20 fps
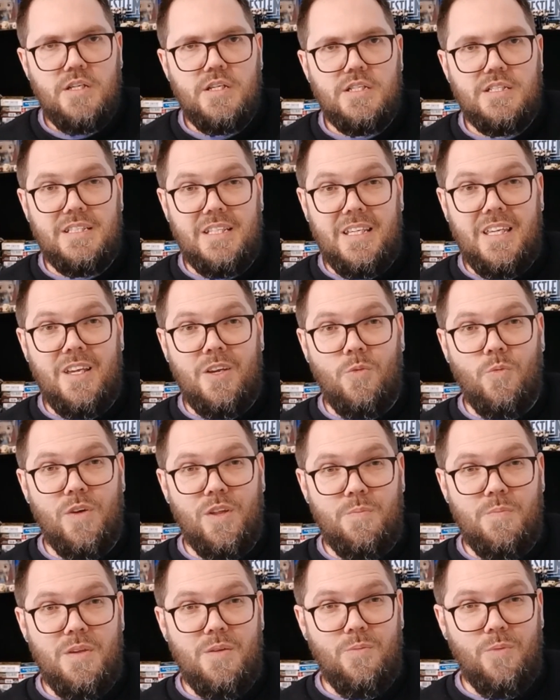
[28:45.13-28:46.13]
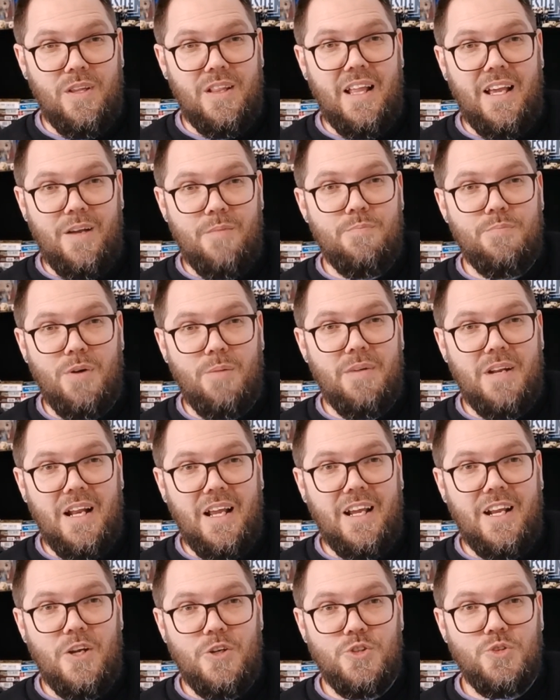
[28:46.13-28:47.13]
sticking with me with probably
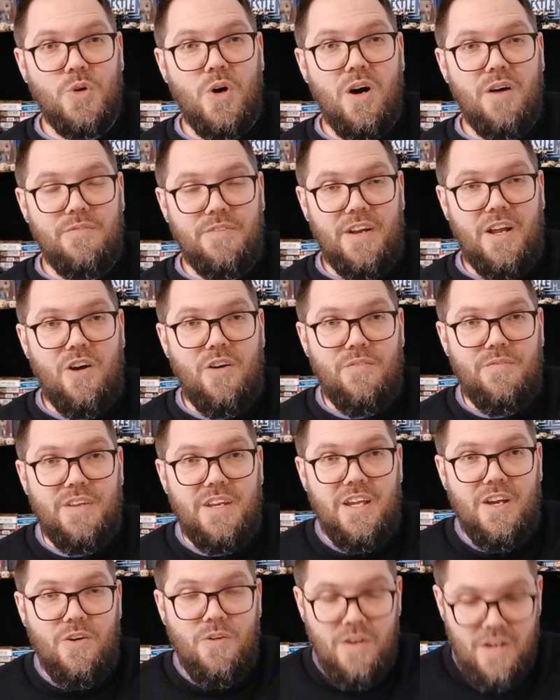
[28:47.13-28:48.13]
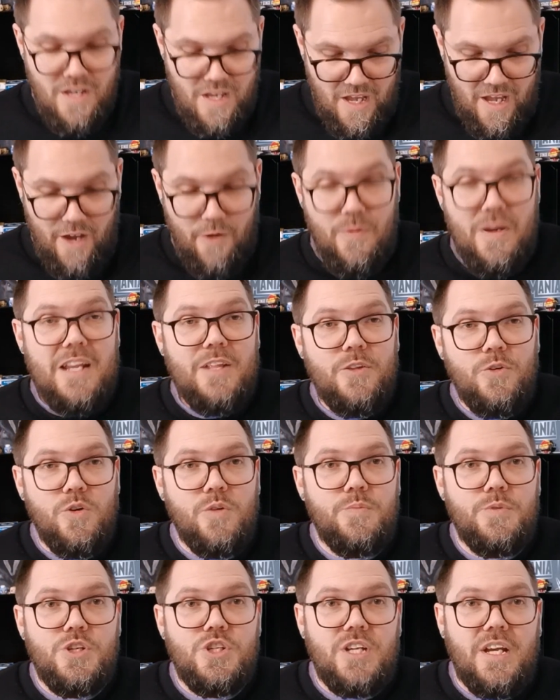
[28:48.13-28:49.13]
close to half an hour video. I really do
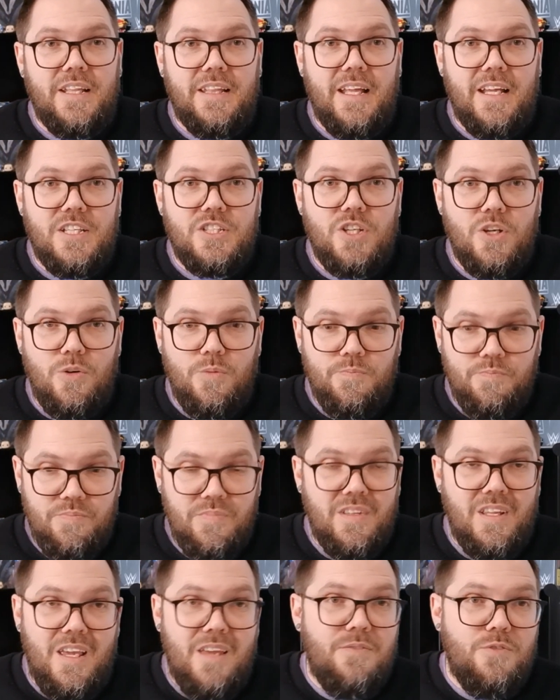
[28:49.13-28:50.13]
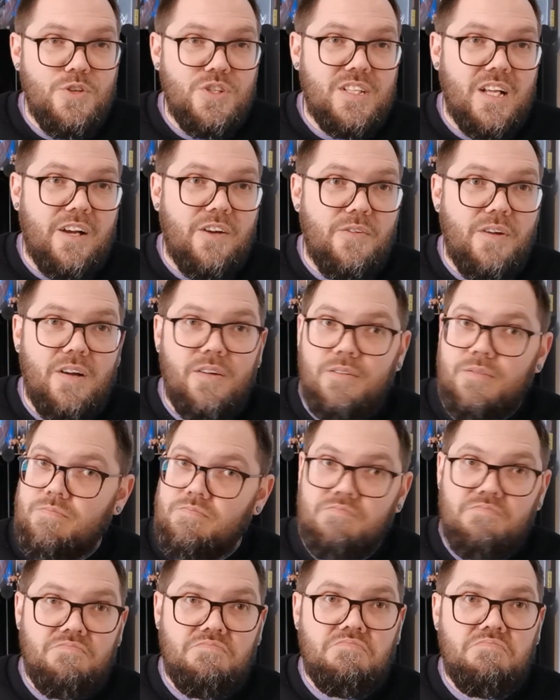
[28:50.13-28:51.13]
appreciate that. So if you stuck around,
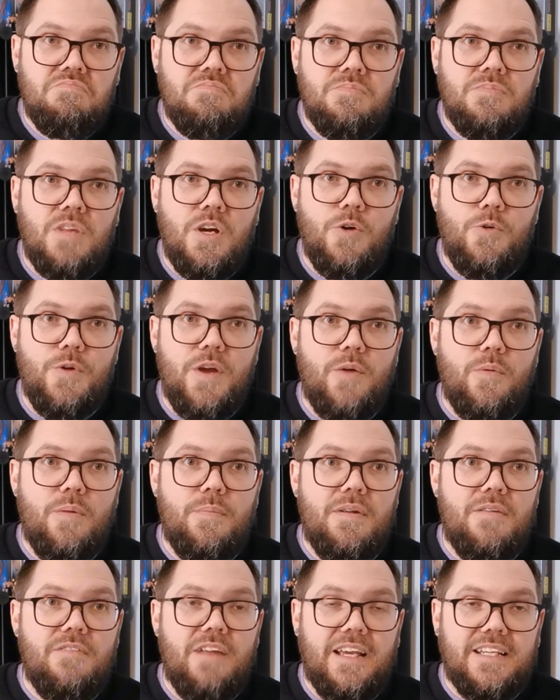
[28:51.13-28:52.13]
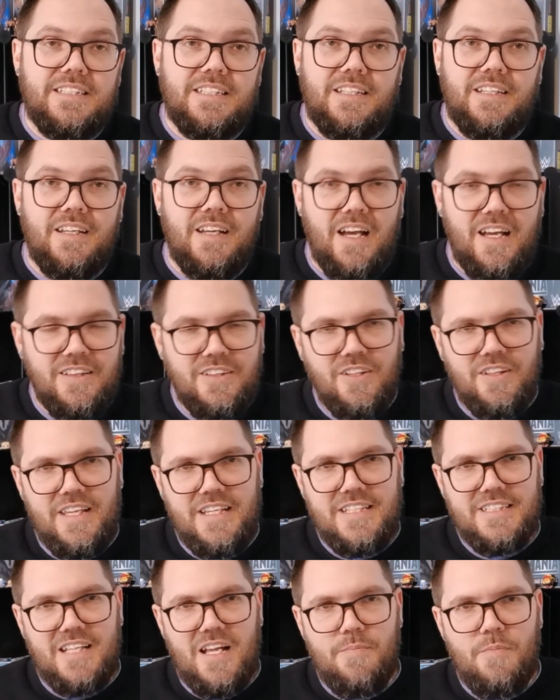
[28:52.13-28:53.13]
Rhea Ripley flexing. Until
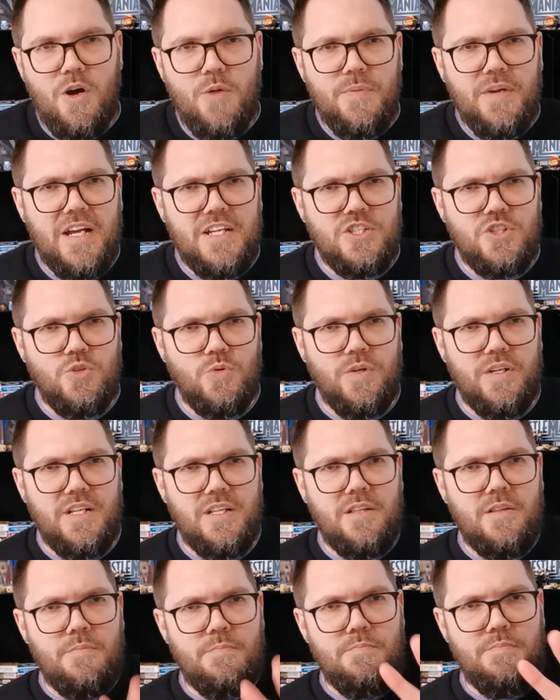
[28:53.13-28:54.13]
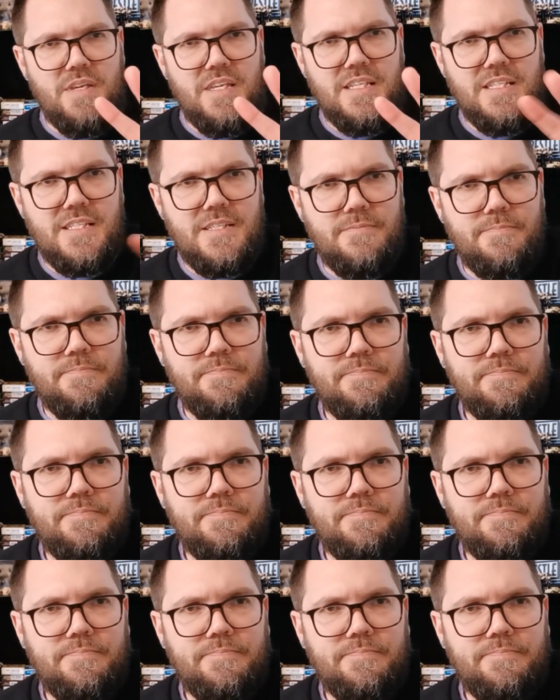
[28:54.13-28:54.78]
next time, hope you guys enjoyed it. Peace.